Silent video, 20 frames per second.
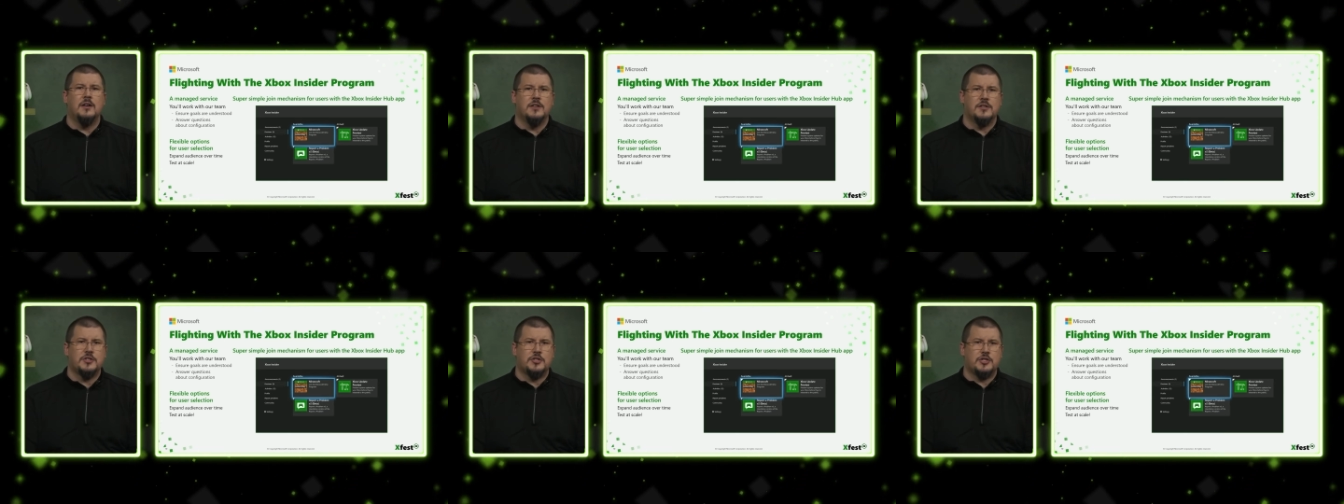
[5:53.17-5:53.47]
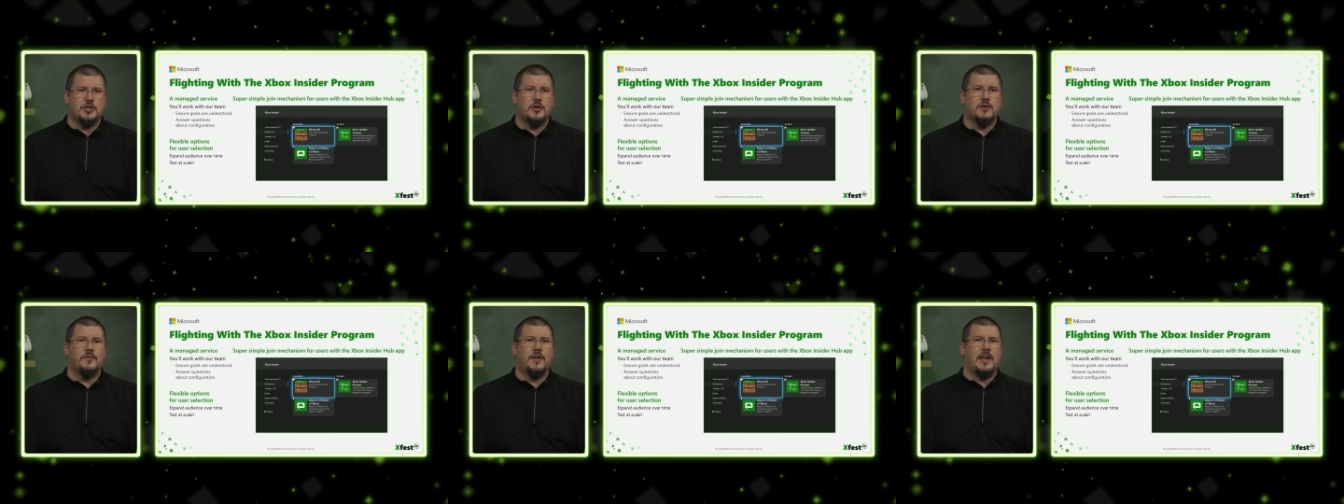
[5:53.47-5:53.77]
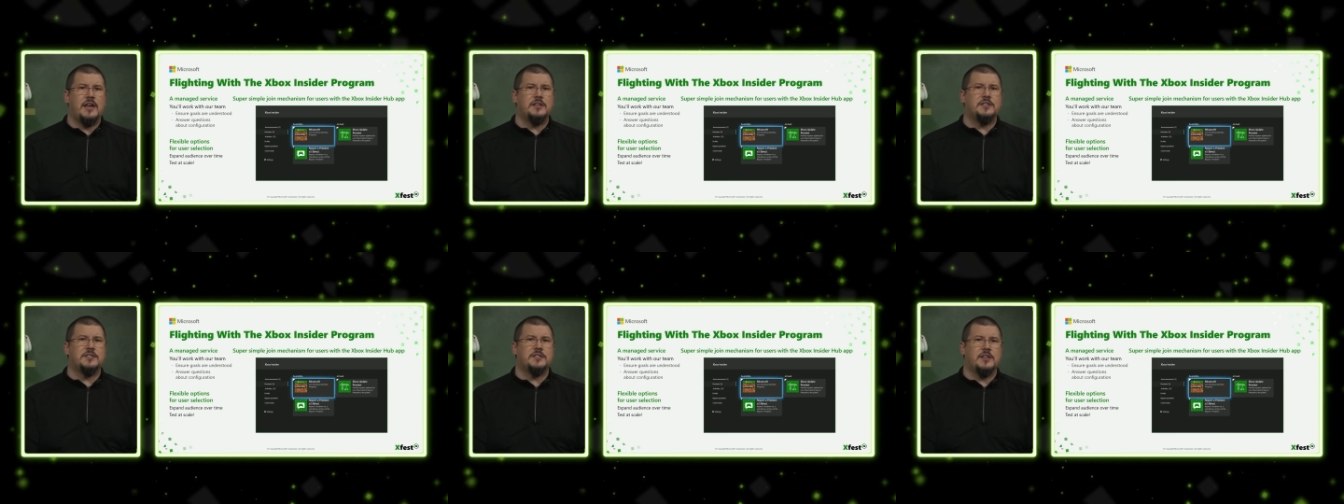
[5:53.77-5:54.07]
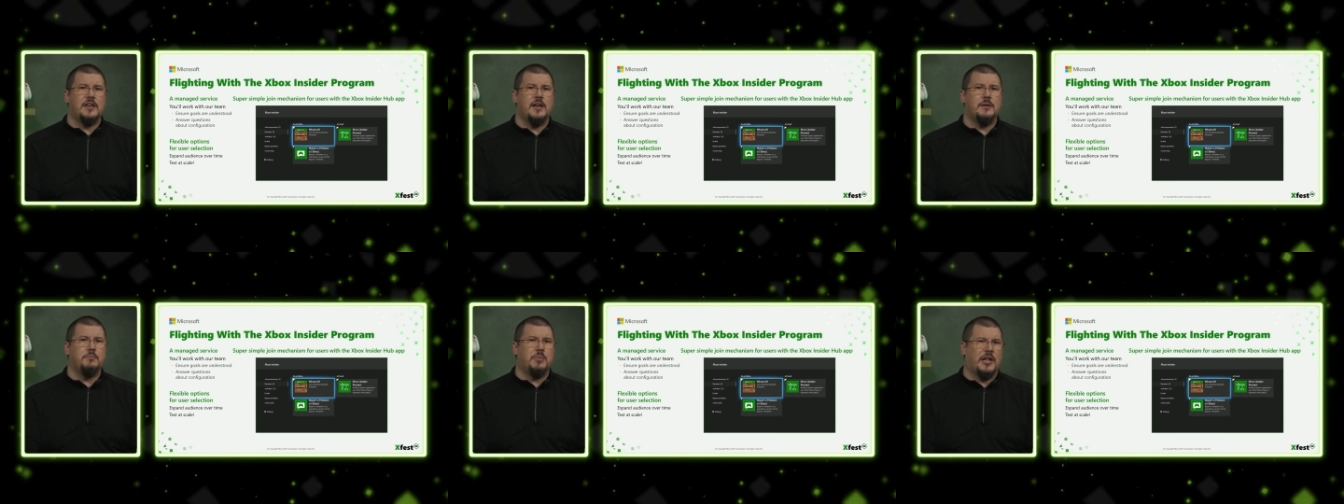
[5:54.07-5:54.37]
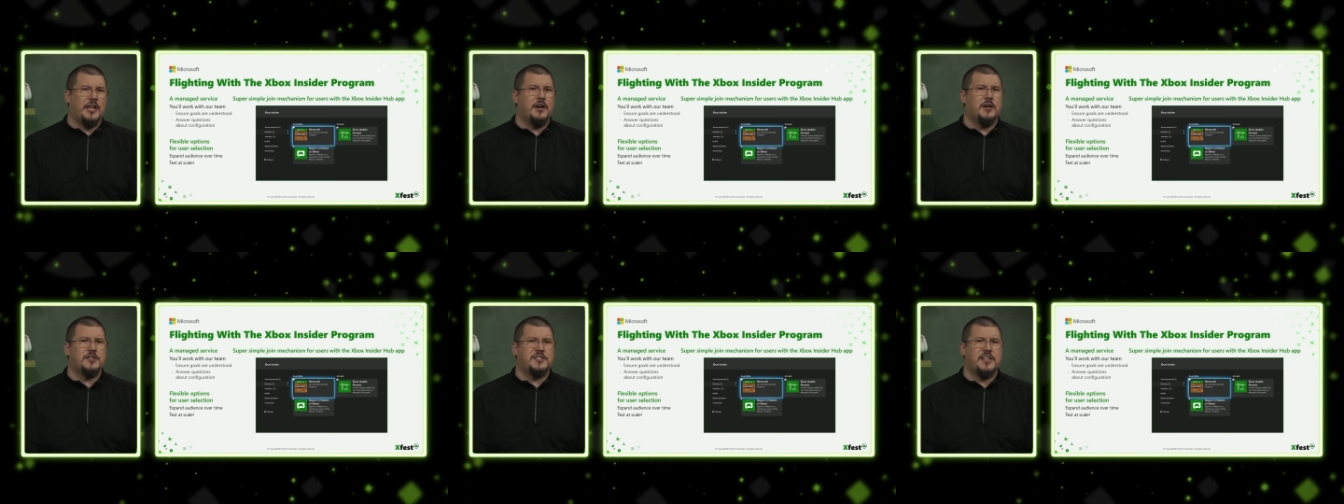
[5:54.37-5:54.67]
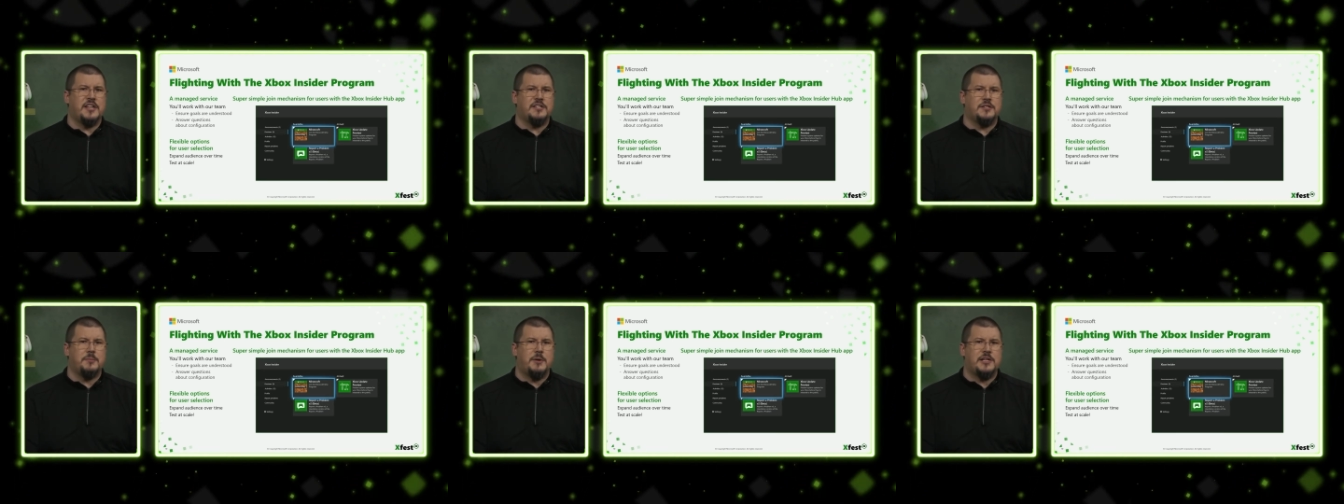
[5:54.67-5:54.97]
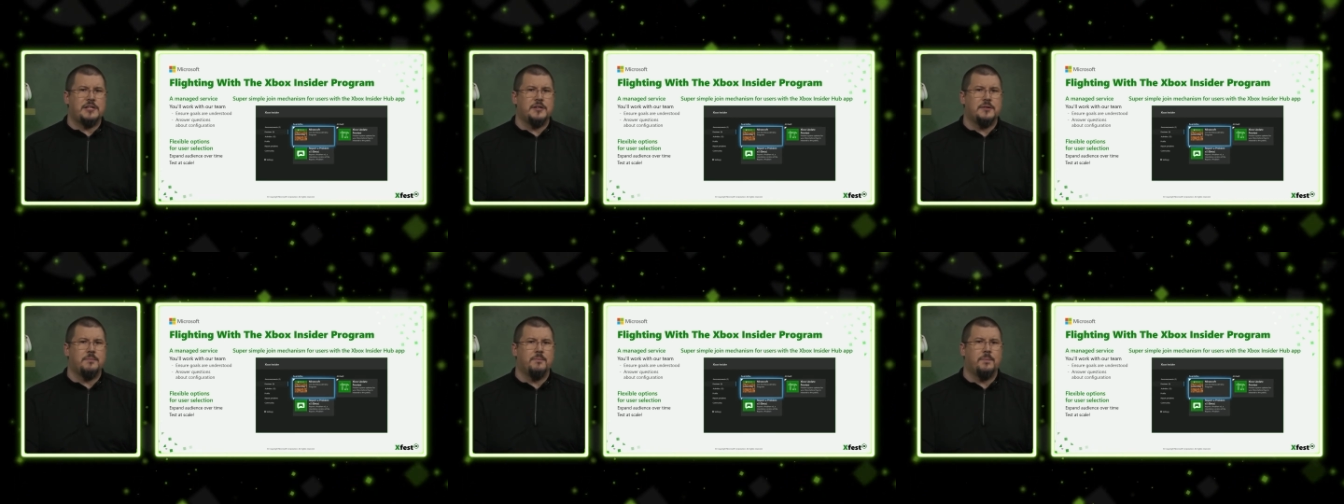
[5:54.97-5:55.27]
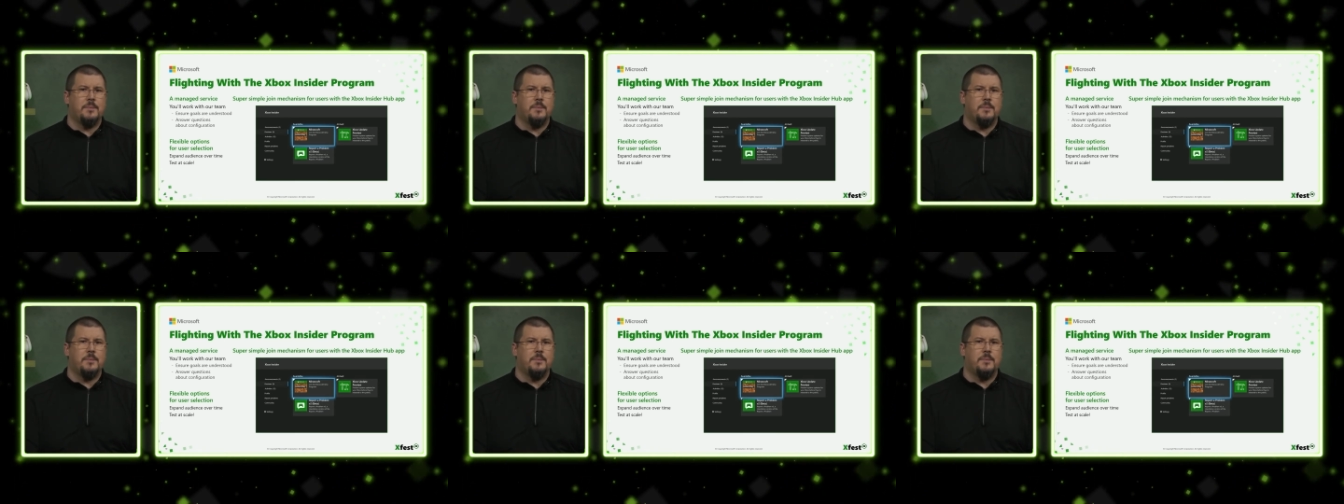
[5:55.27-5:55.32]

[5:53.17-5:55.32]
surveys, and player sentiment.